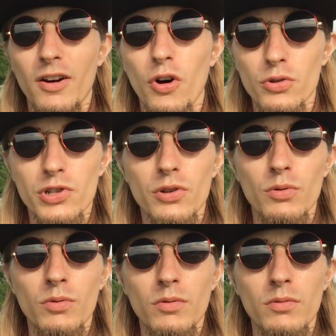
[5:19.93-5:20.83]

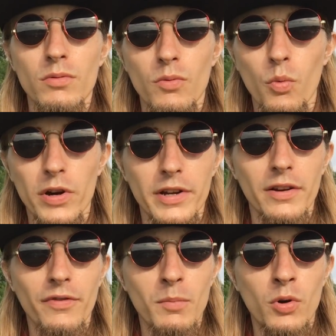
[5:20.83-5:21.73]
Also,
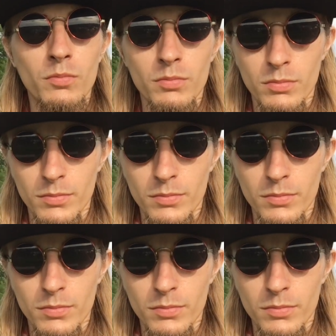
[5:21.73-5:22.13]
working from home.